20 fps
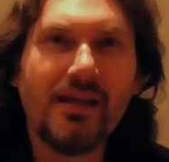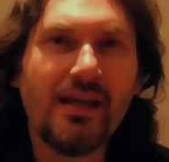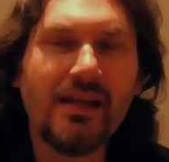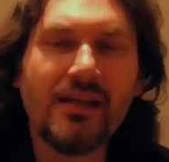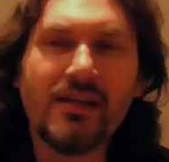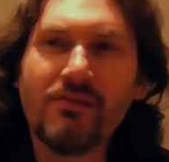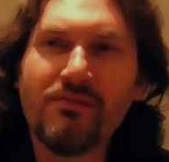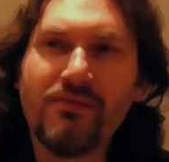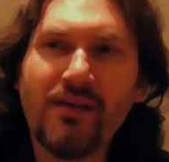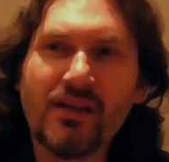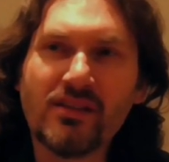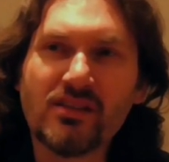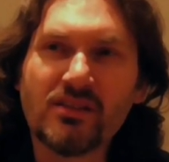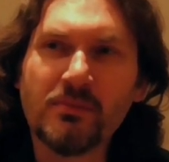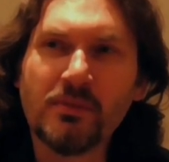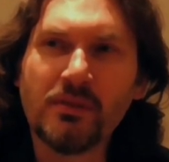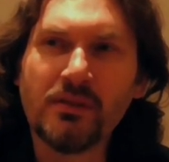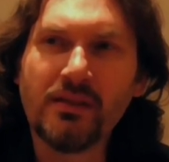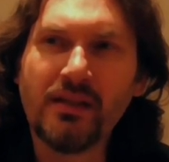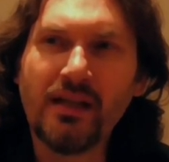
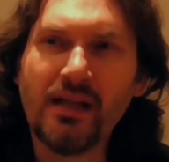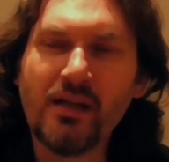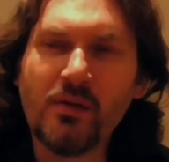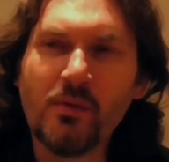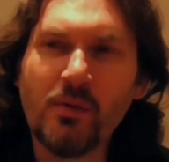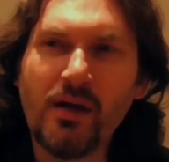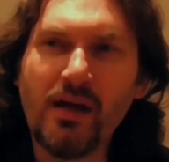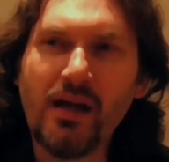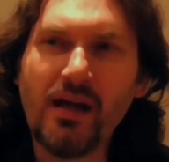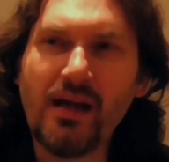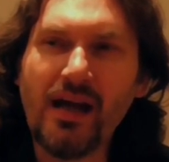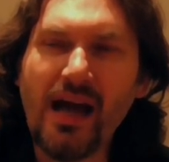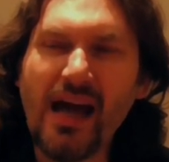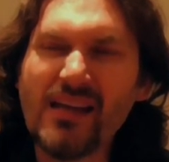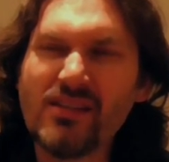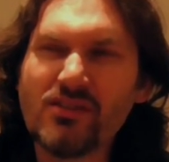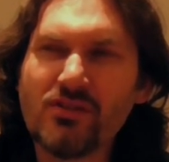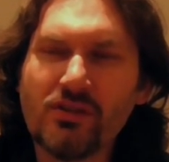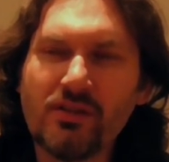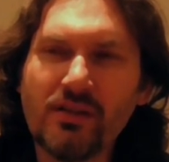indefensible in any way.
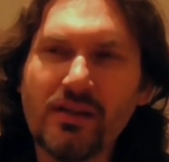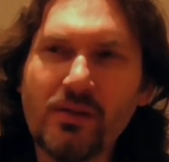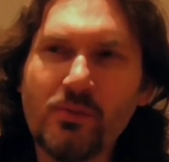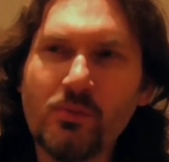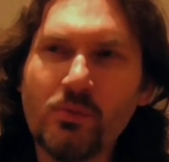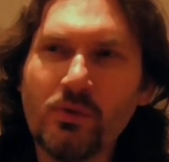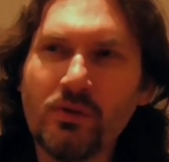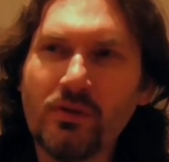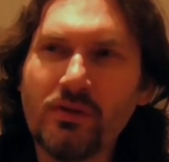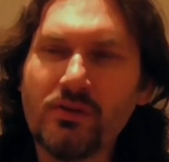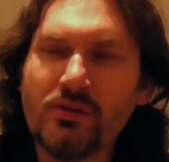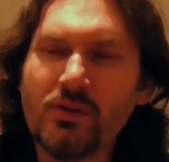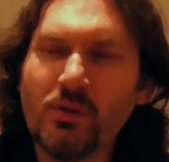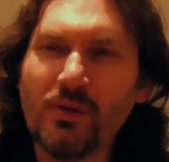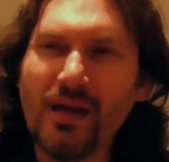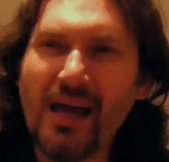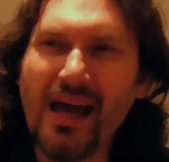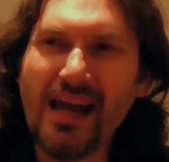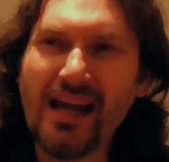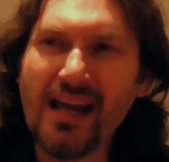I certainly would,
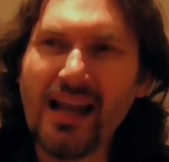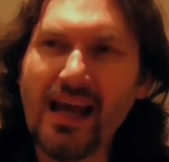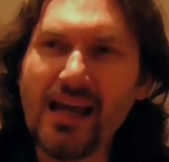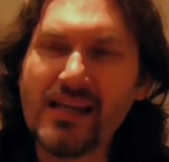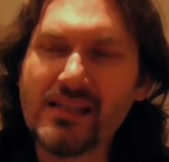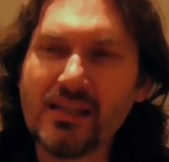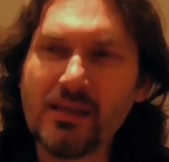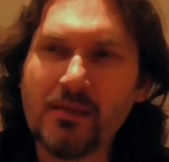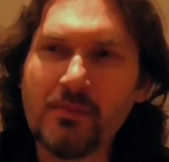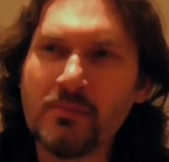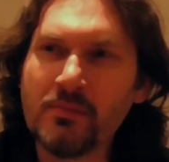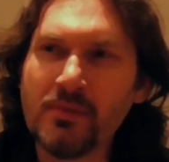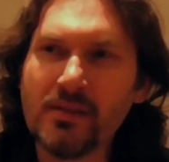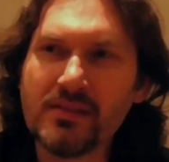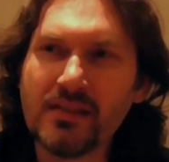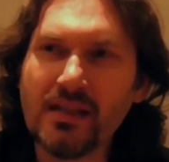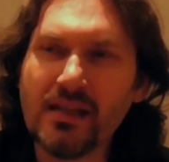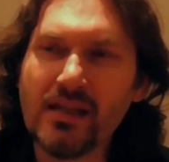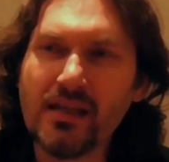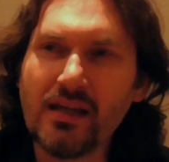don't idolize him
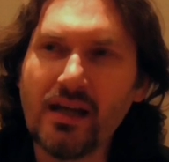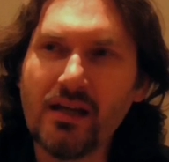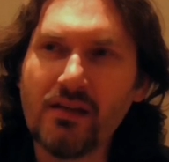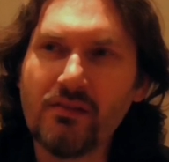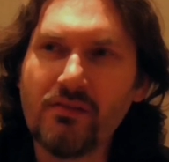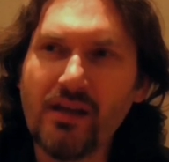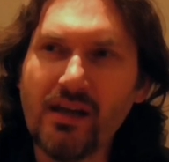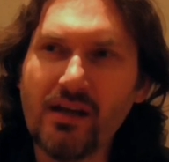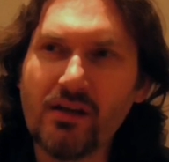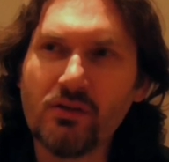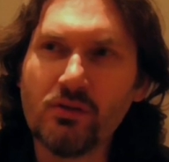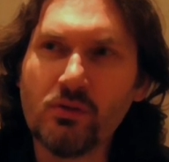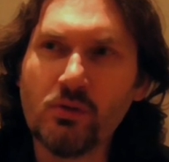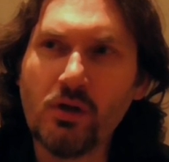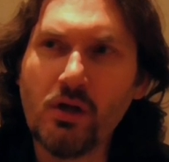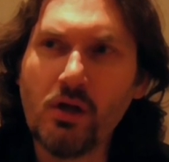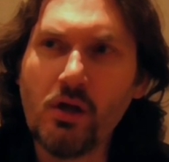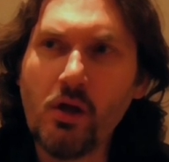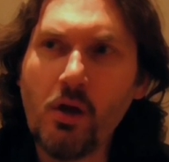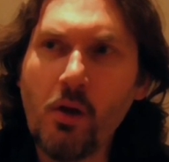as any kind of
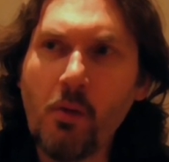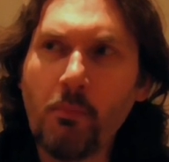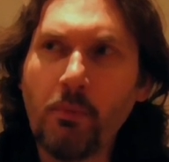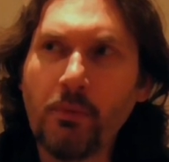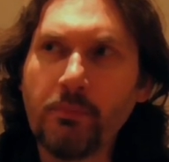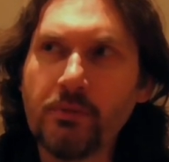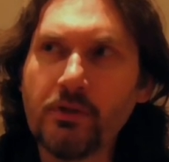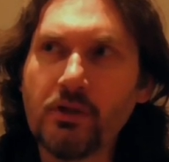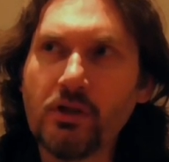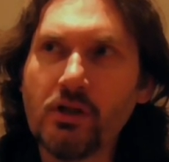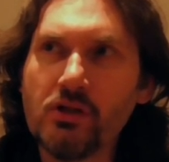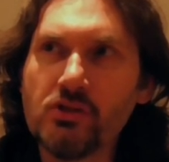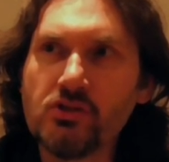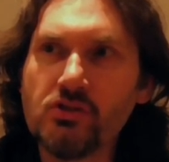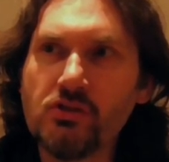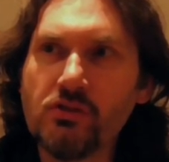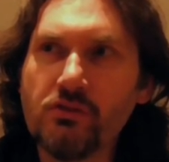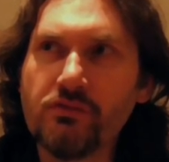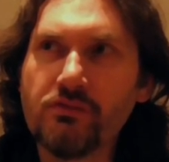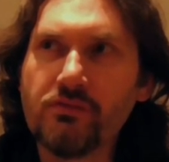hero, but
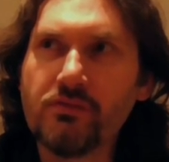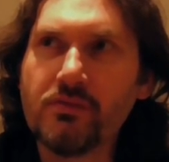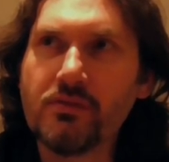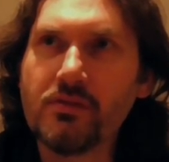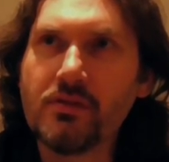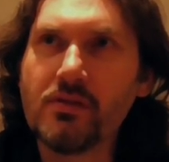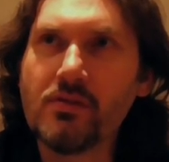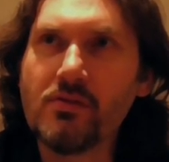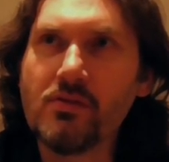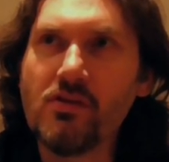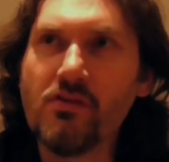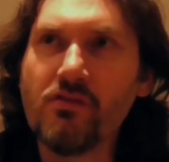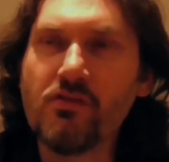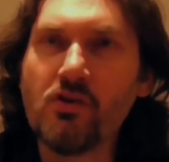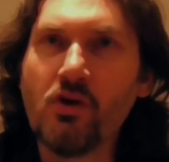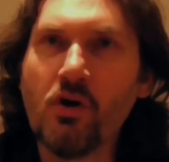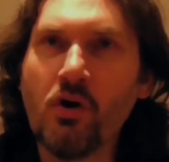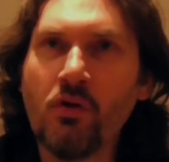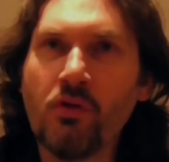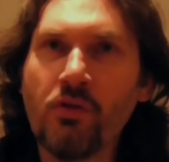because you've
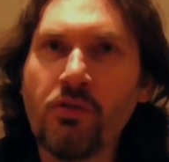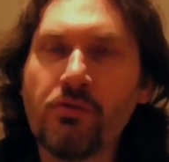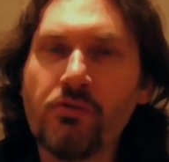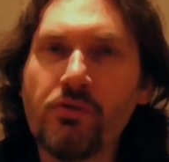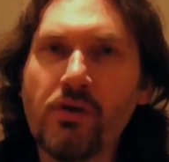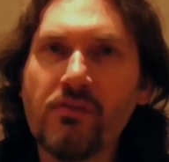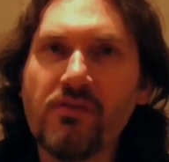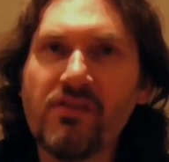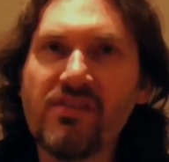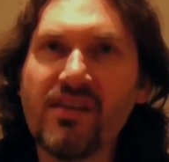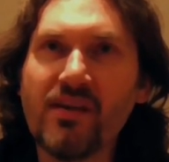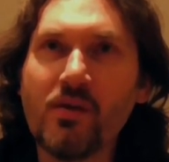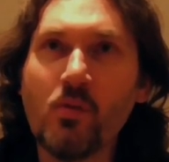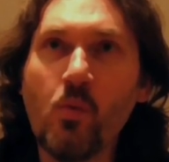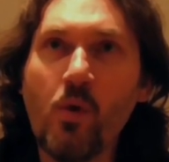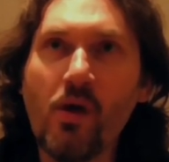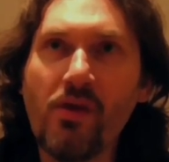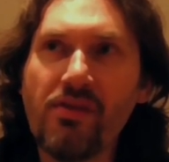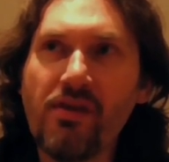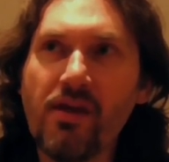you've gone through
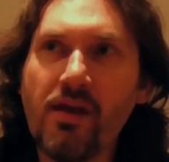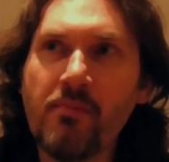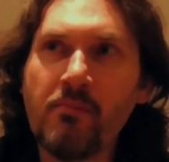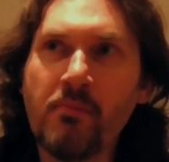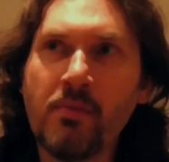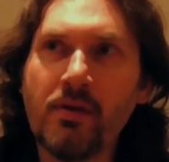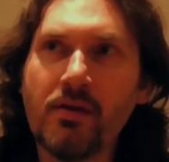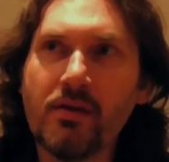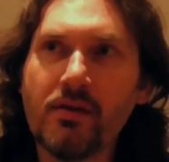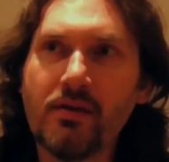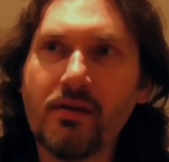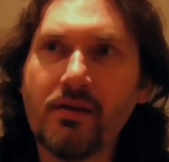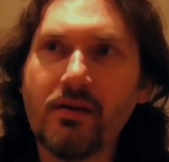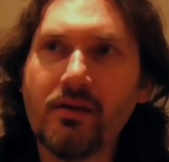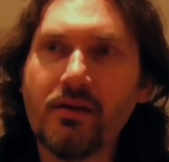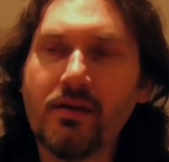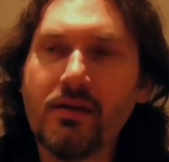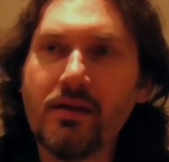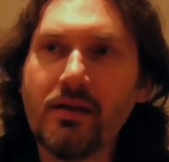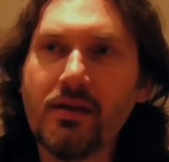everything with him,
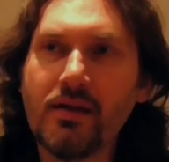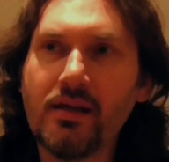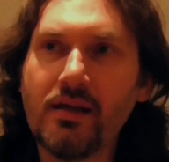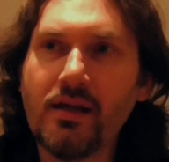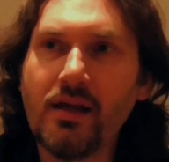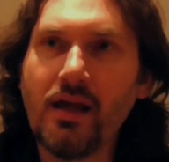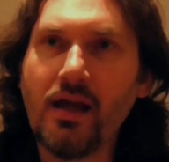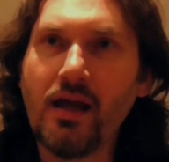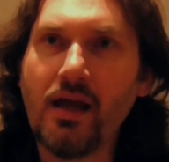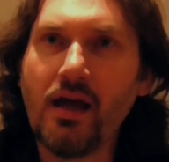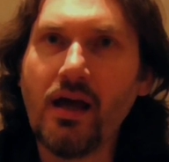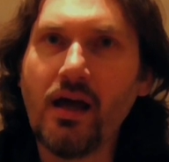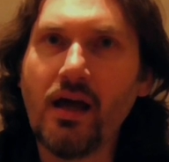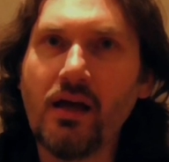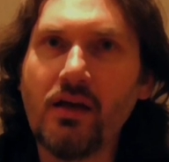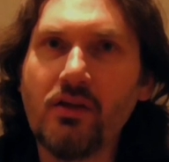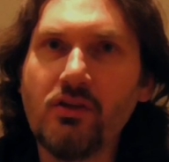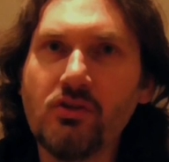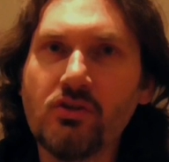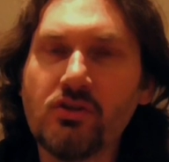
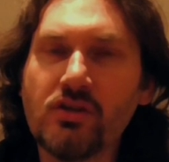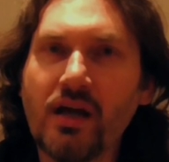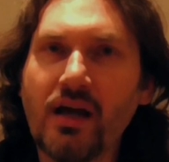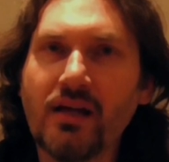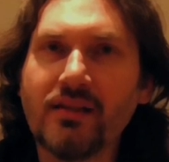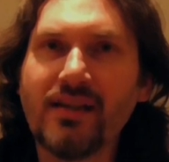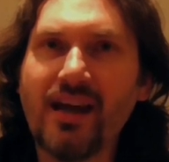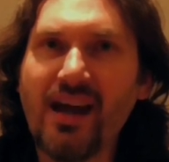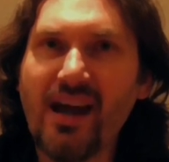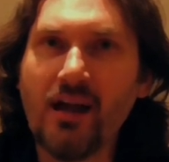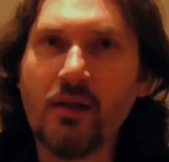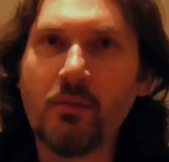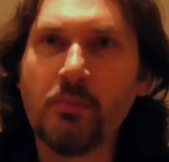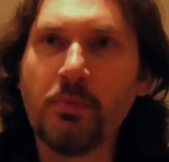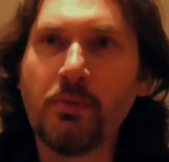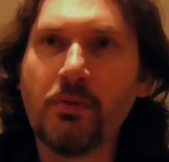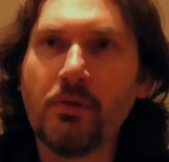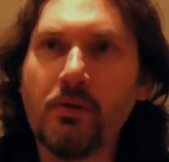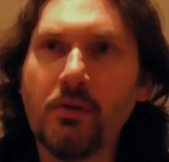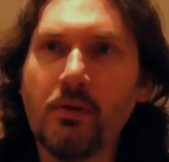uh, you can't
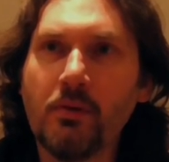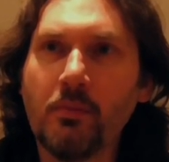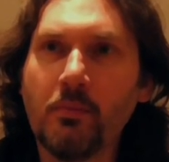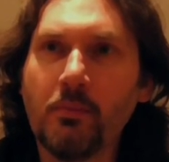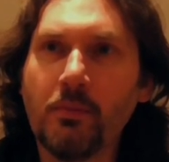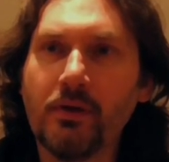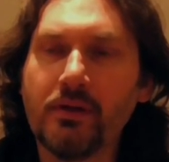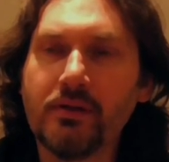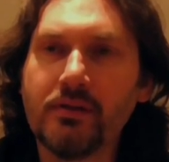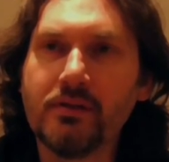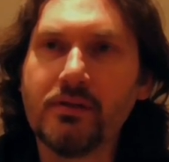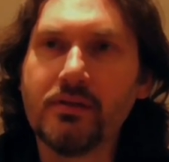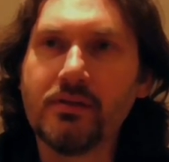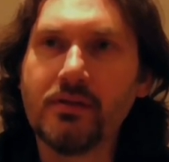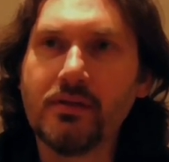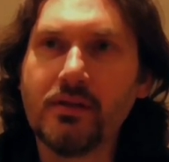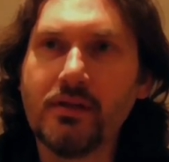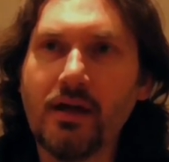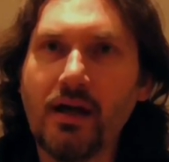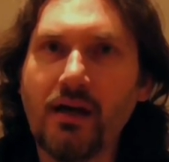help but
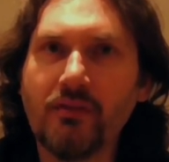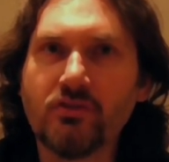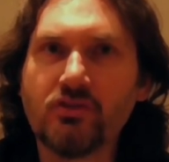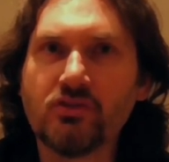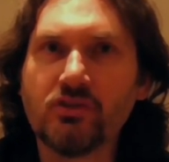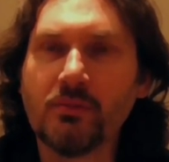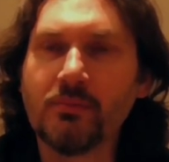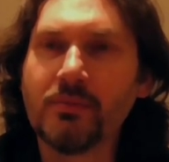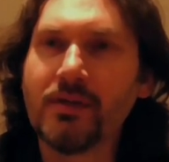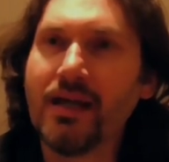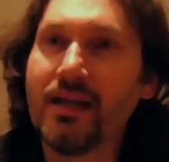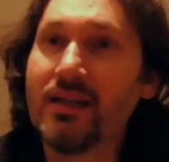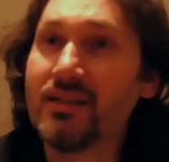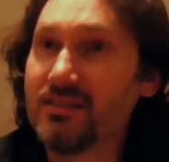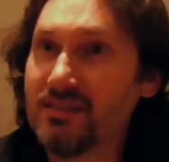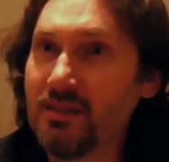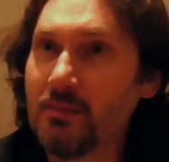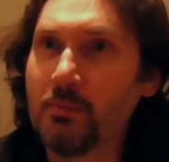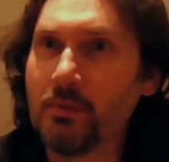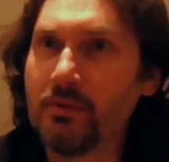have some kind
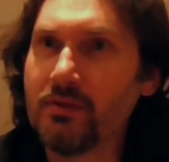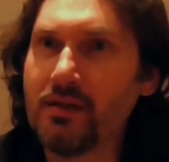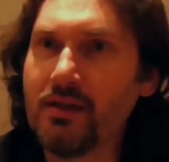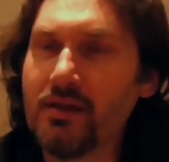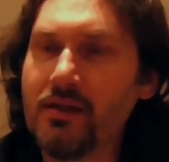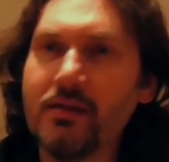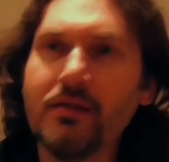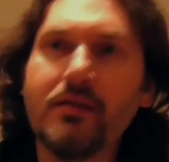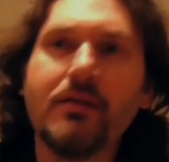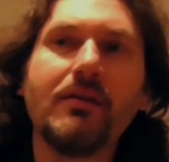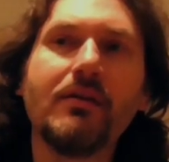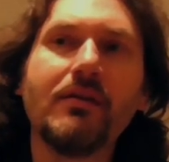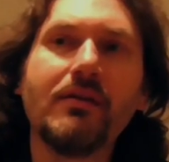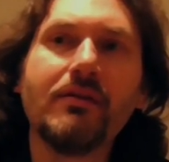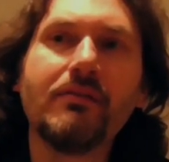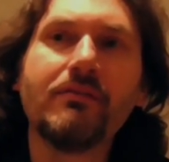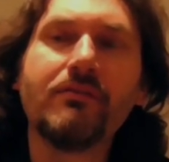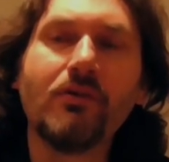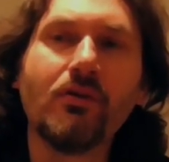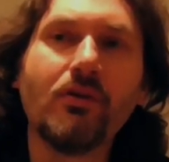of sympathy
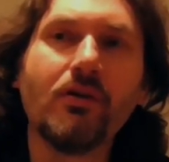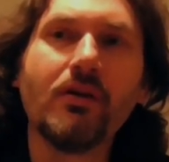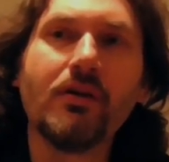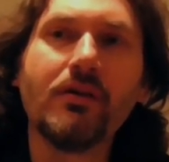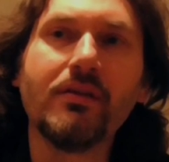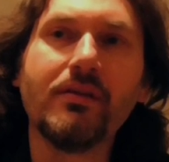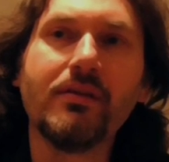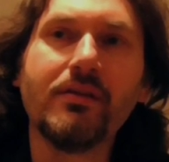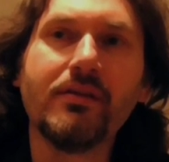for